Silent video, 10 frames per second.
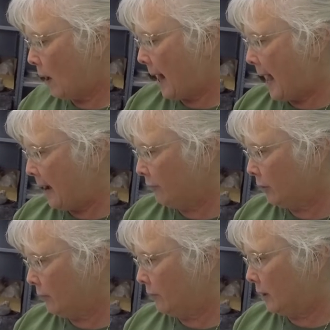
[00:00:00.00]
after
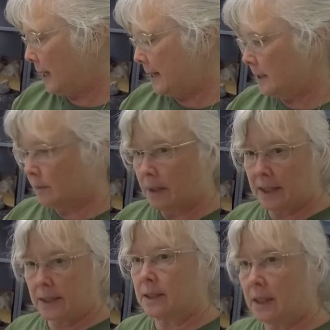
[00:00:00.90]
I've glazed them, and I
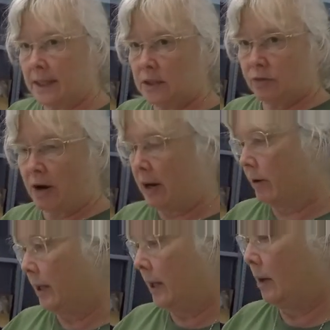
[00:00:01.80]
did a glaze firing,